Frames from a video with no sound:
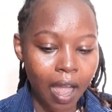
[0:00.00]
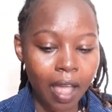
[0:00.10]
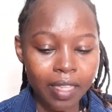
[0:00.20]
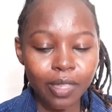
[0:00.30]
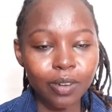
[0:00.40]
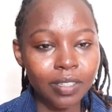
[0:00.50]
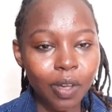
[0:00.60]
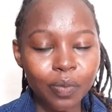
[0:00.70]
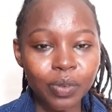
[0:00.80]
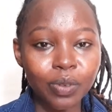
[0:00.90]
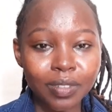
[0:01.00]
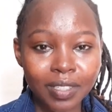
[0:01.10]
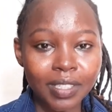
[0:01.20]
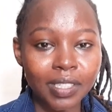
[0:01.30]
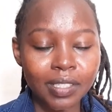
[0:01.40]
I thought now because
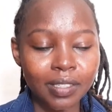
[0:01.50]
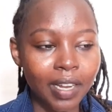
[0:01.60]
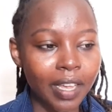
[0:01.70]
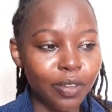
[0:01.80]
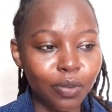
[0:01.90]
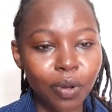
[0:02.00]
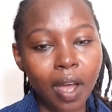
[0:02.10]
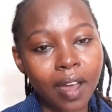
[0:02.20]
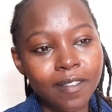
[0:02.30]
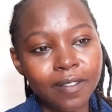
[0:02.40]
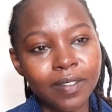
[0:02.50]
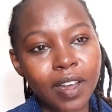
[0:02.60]
it is like you have